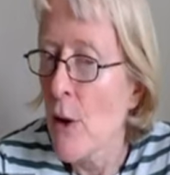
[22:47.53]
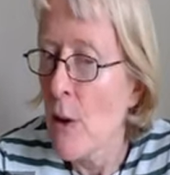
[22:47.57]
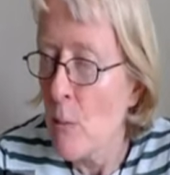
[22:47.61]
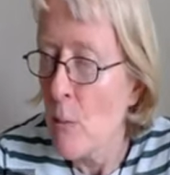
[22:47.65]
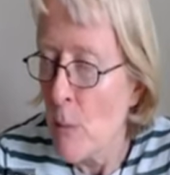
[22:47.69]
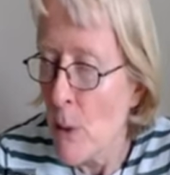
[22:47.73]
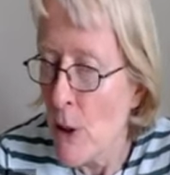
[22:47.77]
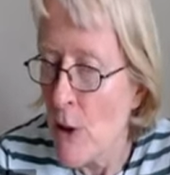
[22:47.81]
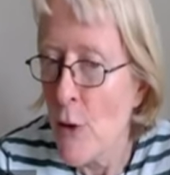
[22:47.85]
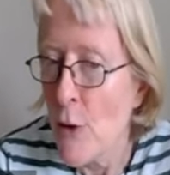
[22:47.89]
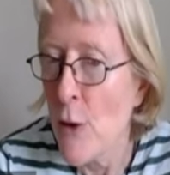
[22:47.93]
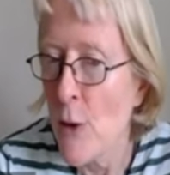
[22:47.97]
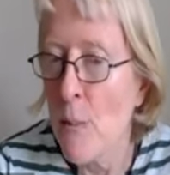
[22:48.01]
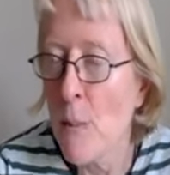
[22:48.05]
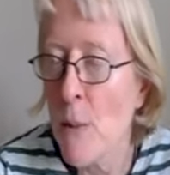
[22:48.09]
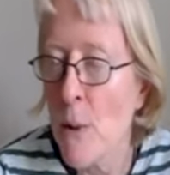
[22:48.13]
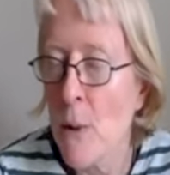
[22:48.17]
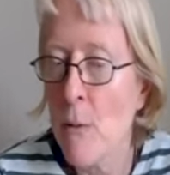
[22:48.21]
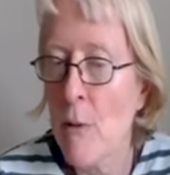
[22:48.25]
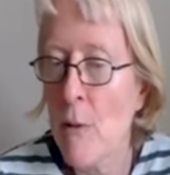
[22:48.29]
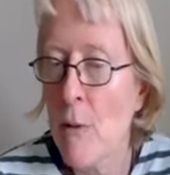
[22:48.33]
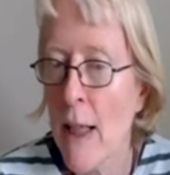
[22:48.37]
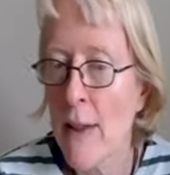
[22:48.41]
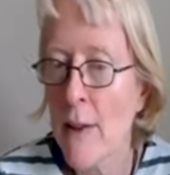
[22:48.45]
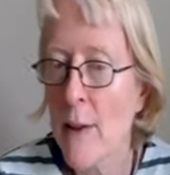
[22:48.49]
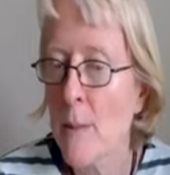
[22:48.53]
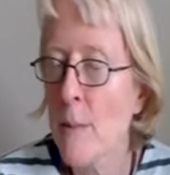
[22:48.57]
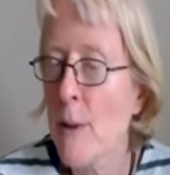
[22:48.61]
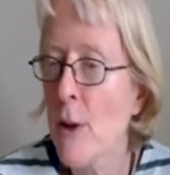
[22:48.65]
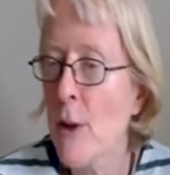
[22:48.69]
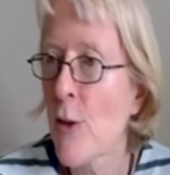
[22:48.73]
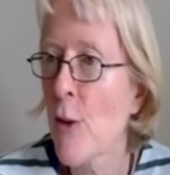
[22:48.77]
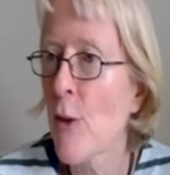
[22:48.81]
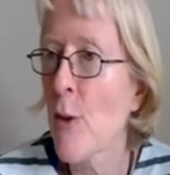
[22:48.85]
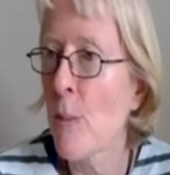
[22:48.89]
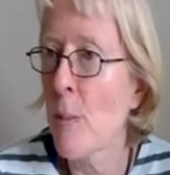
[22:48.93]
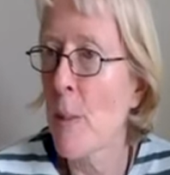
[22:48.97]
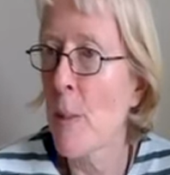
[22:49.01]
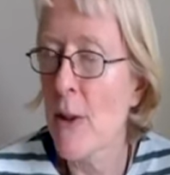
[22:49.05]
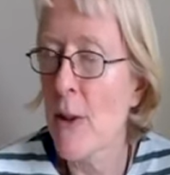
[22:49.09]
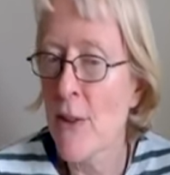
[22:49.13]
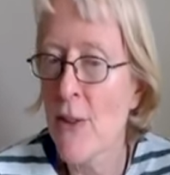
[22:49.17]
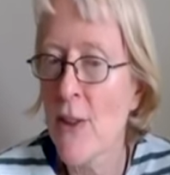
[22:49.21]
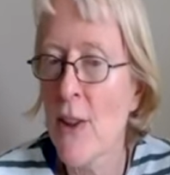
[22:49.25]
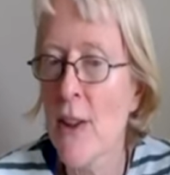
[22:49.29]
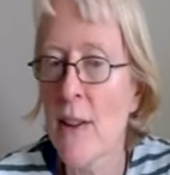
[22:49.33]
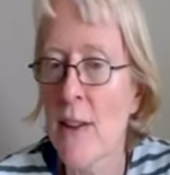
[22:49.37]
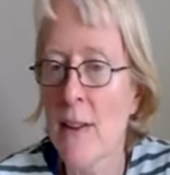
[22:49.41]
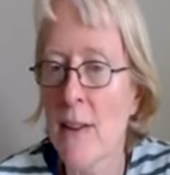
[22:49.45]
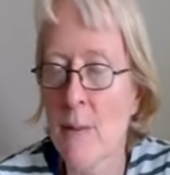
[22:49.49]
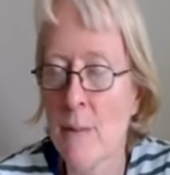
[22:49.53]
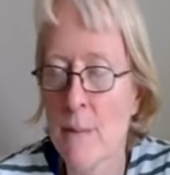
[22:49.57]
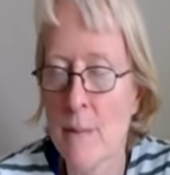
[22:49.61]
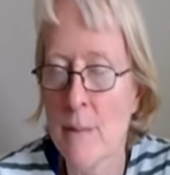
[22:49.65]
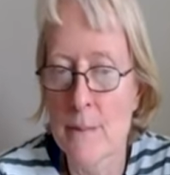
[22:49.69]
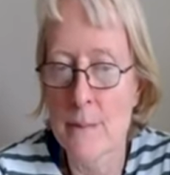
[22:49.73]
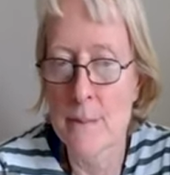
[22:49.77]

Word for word: In principle, randomness is built in.